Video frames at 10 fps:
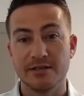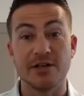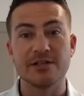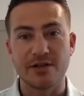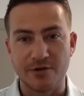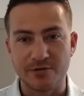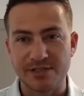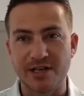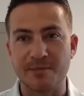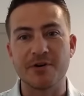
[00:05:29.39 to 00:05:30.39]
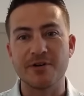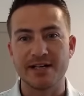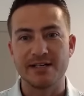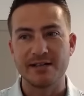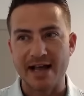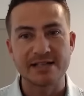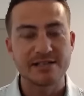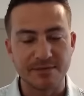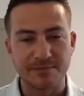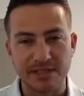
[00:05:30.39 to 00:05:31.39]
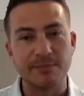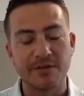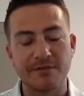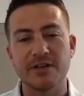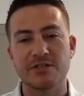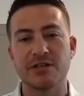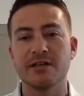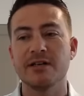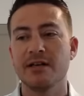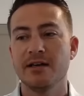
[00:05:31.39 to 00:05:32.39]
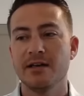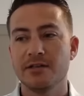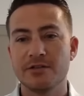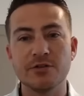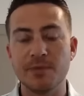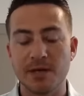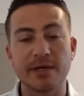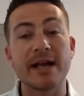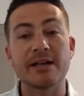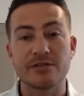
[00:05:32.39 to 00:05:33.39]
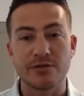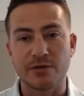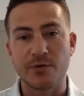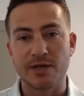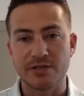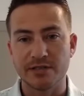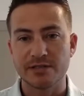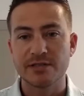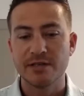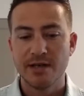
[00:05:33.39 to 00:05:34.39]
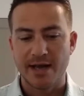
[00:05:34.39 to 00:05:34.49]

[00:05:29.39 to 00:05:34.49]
does own some already, has some deep conviction, to be able to answer their questions.